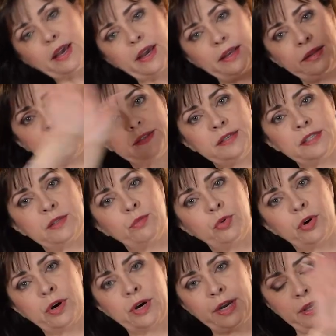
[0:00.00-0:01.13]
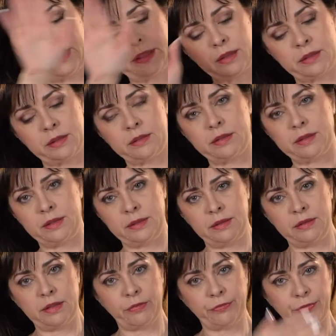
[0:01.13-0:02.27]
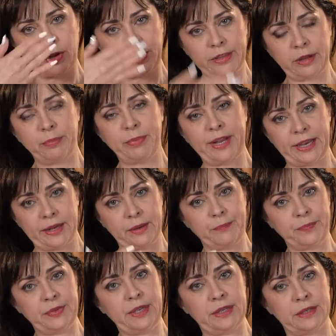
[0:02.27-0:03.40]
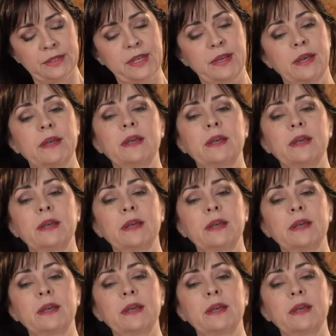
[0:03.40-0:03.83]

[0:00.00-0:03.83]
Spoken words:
And this is more in the frontal plane, yes.